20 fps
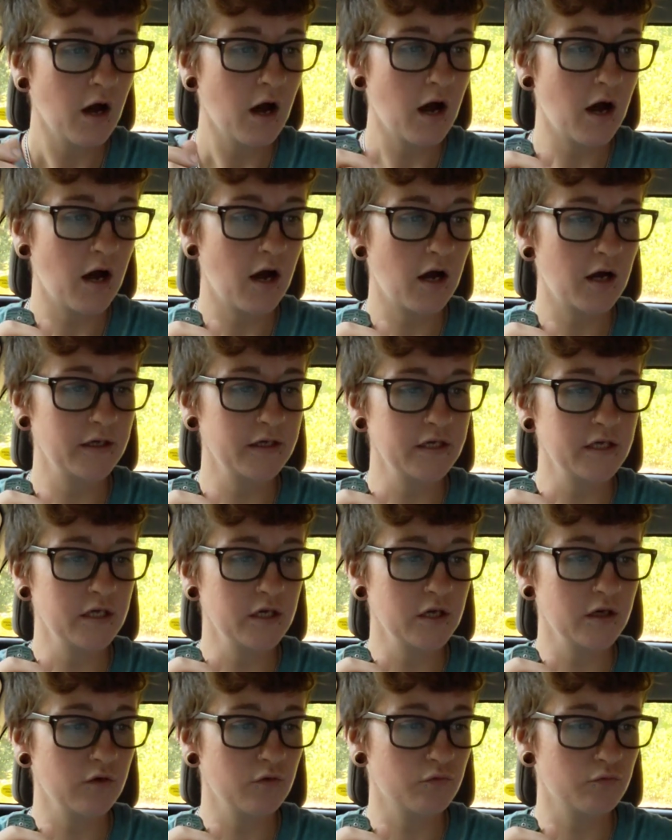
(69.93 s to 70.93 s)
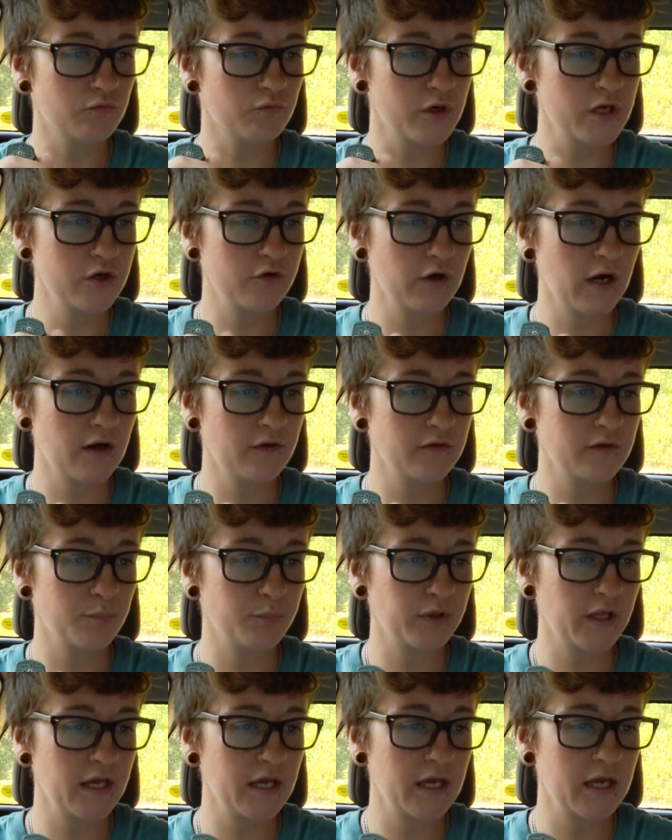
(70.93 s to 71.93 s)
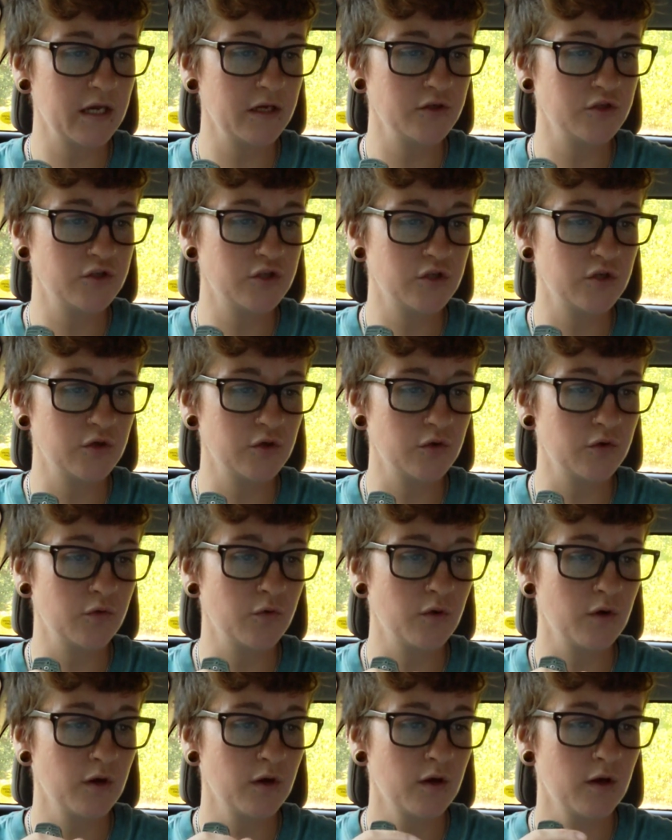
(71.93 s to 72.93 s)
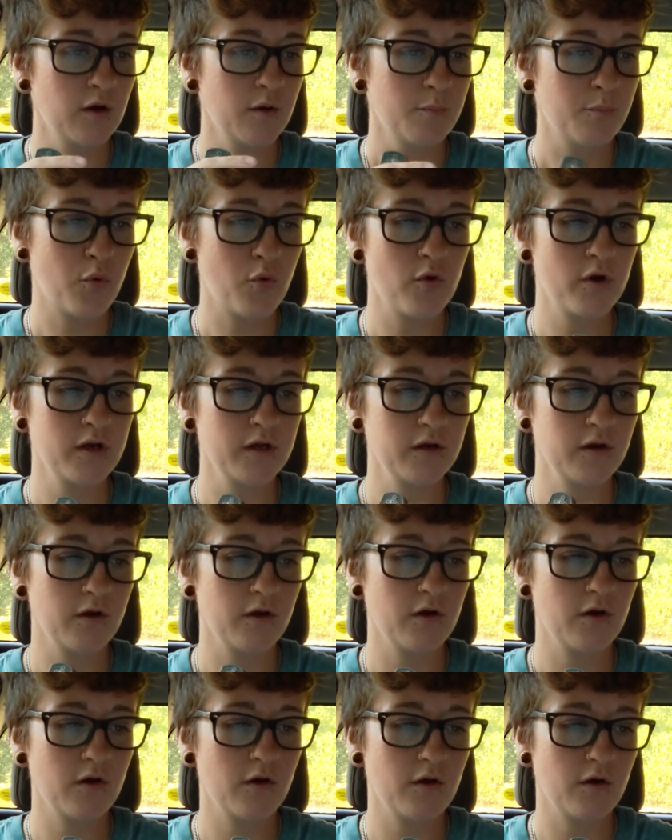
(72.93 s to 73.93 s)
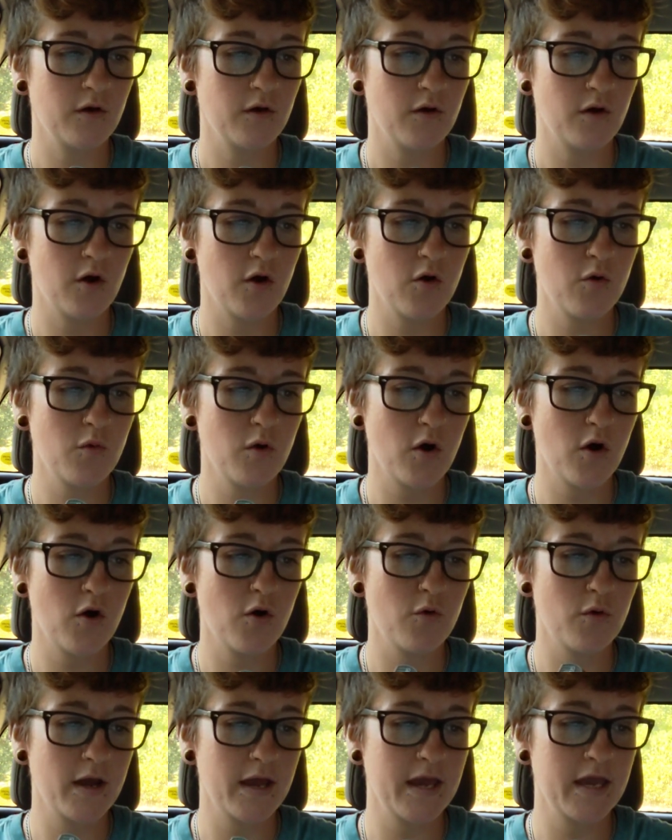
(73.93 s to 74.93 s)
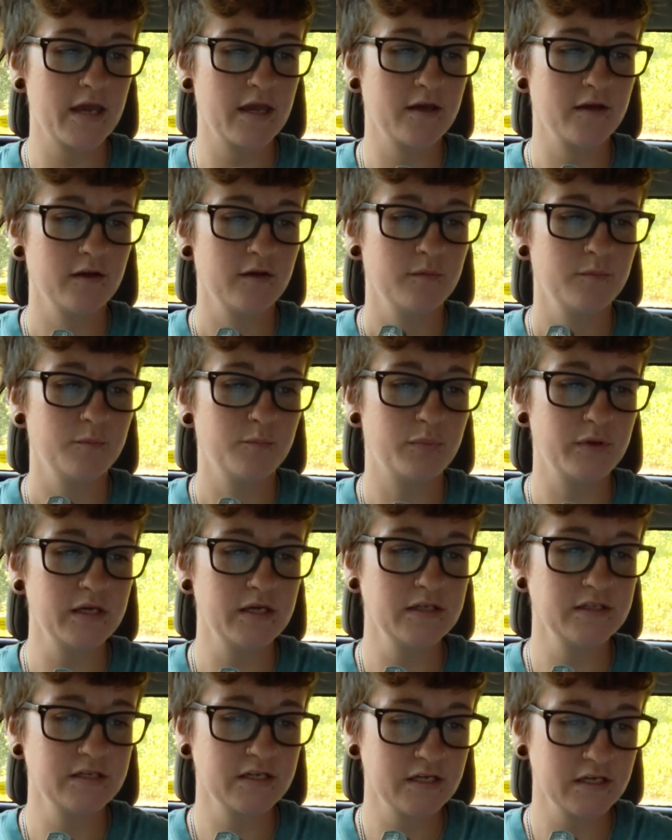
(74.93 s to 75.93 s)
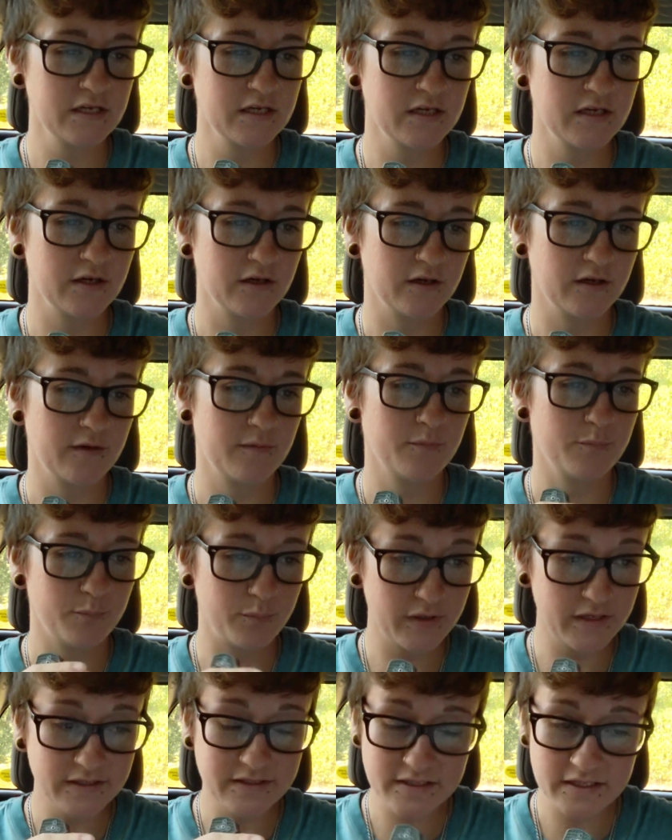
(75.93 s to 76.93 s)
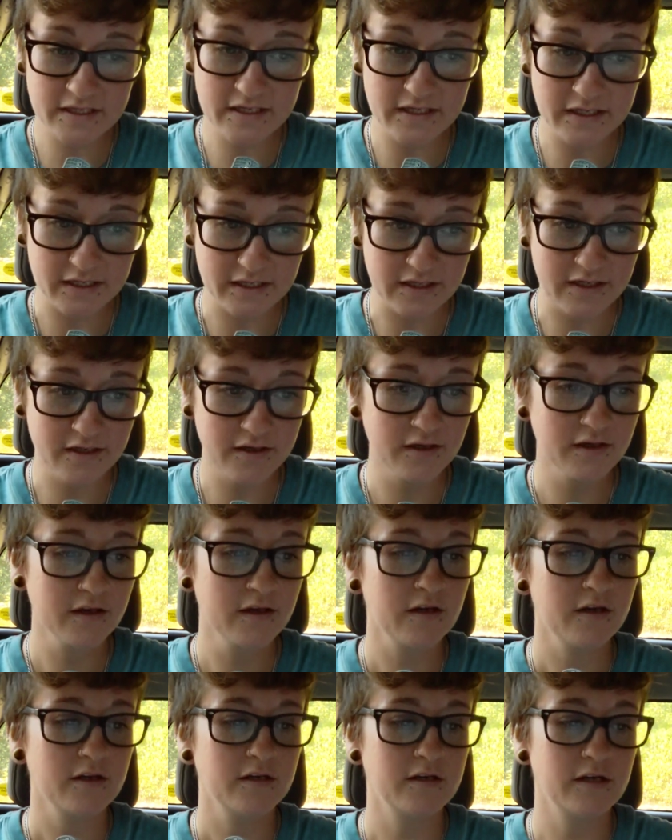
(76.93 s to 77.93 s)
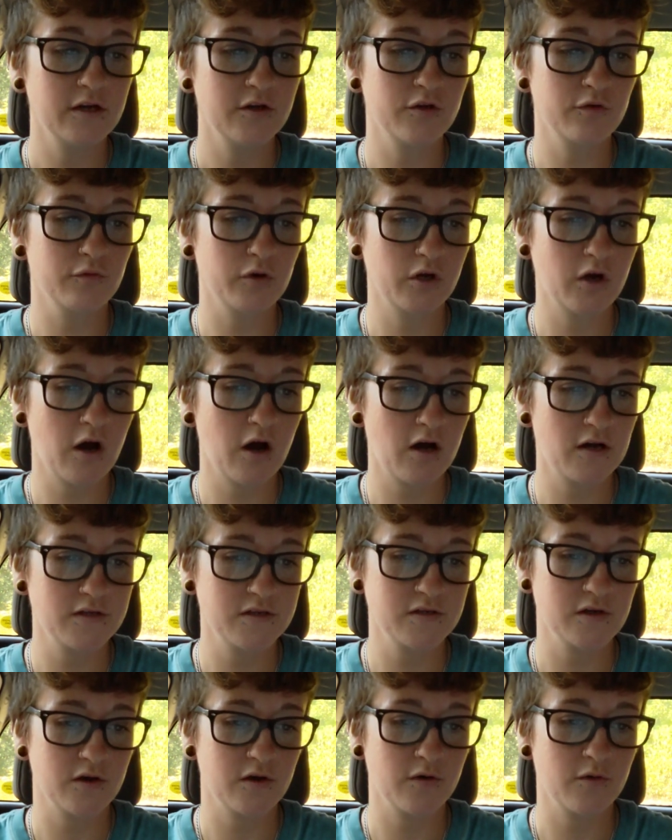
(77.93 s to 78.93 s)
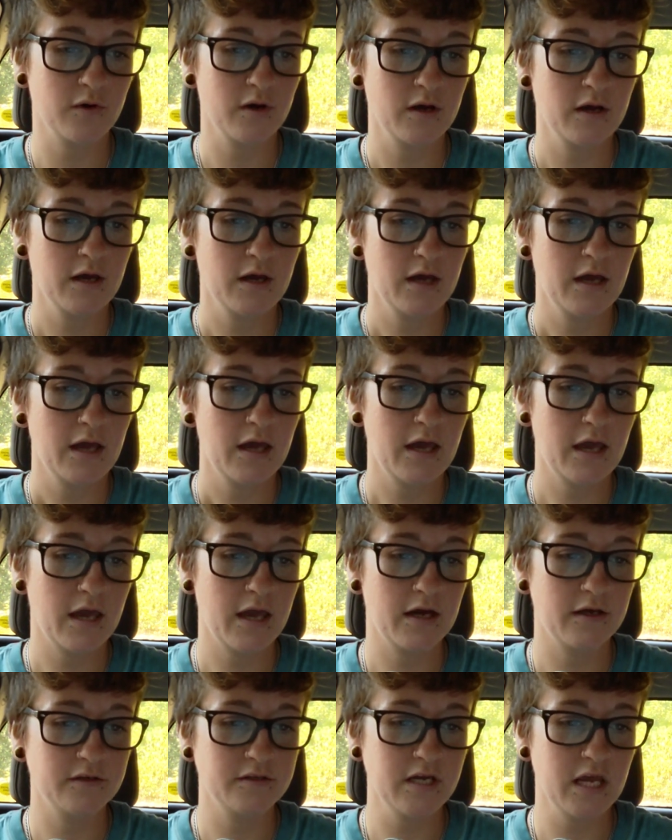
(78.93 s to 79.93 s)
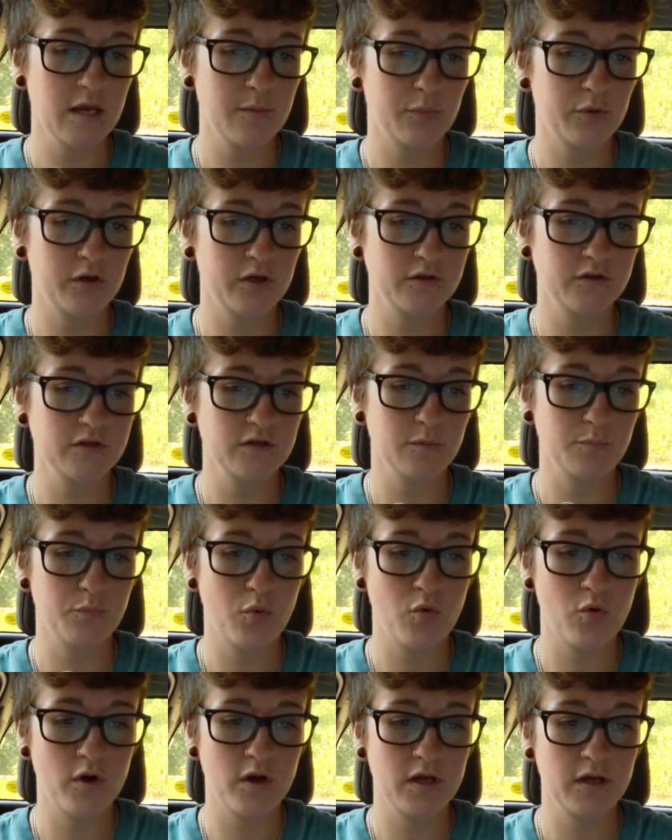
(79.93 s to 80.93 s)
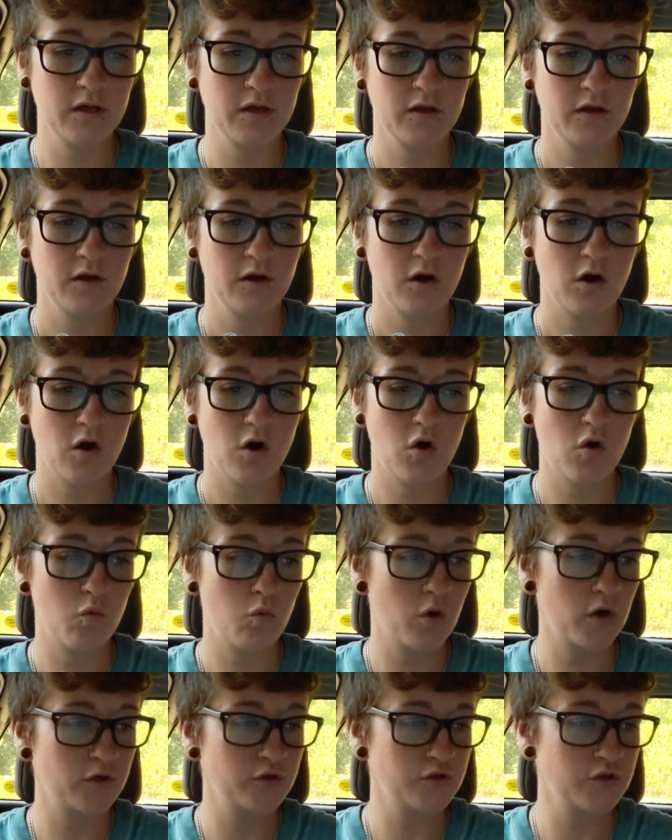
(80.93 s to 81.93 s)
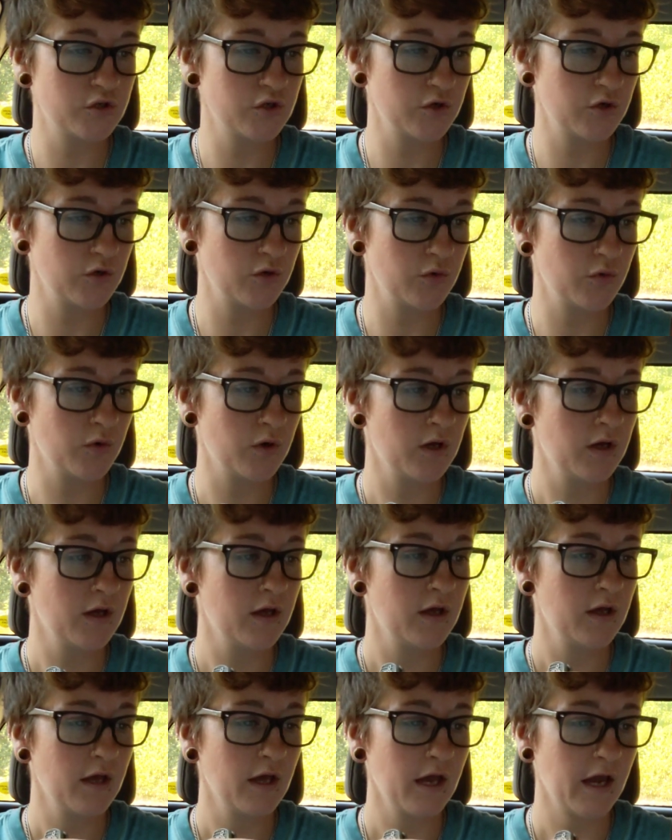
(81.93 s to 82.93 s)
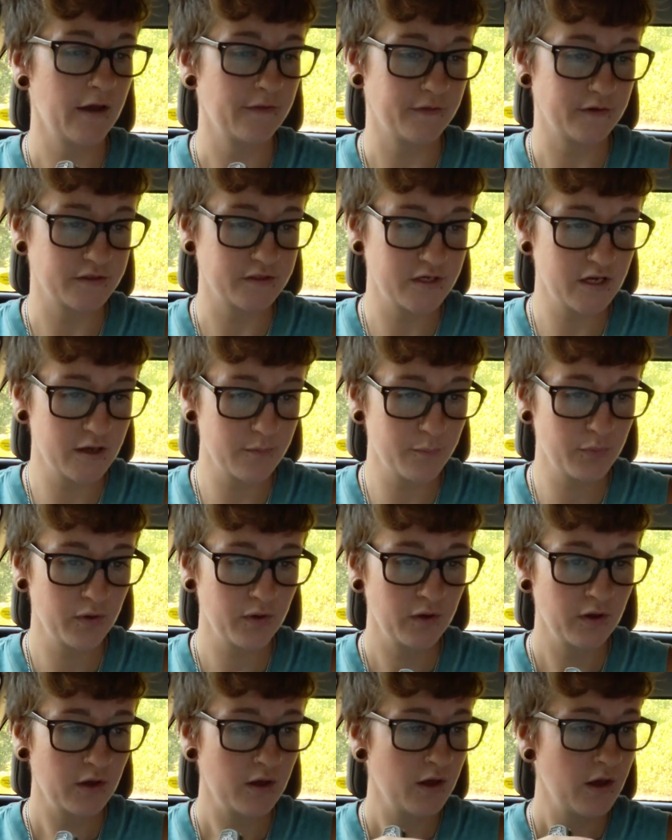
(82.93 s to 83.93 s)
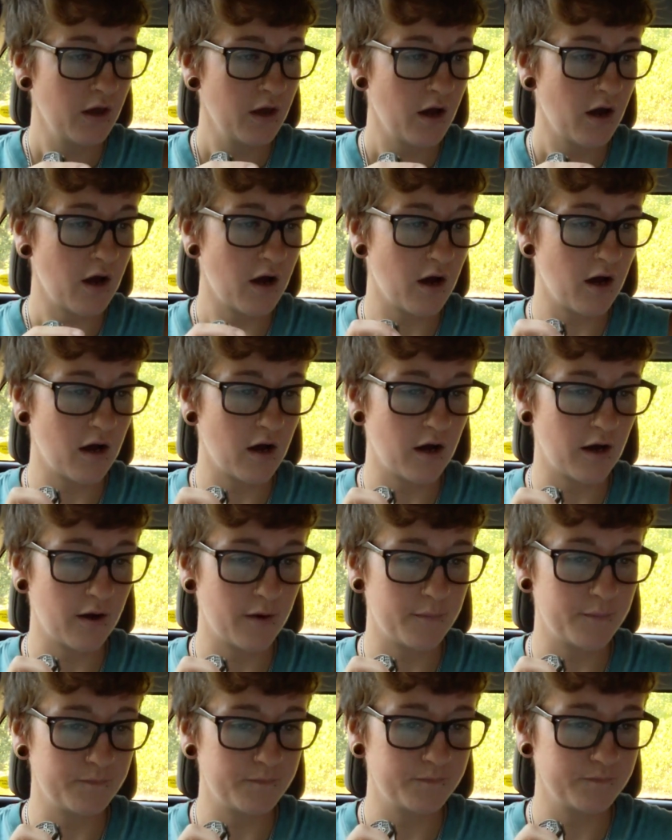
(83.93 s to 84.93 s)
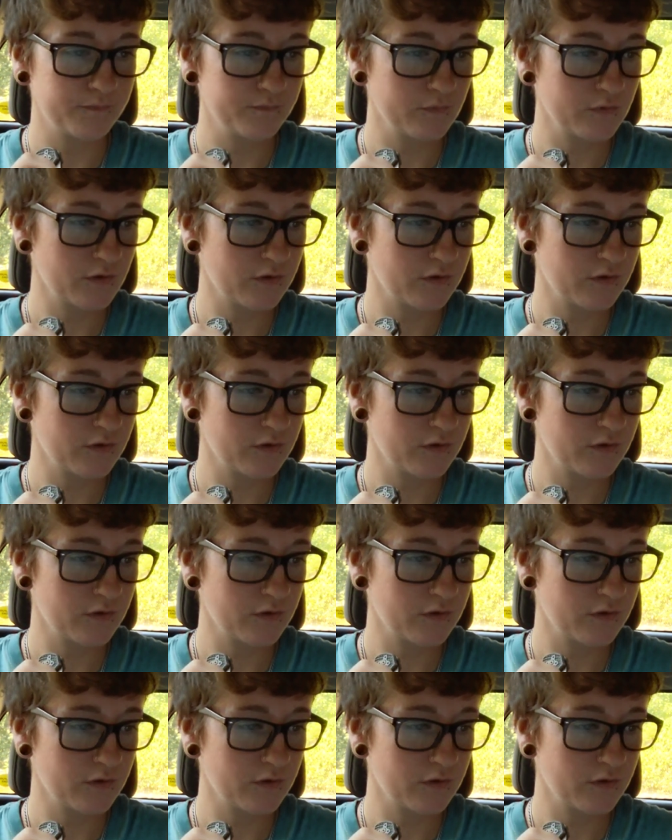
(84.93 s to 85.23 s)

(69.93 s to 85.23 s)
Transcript: uh, he reground the blade to 0.008 BTE, BTE near the ricasso and tapered it to 0.012 at the tip, um,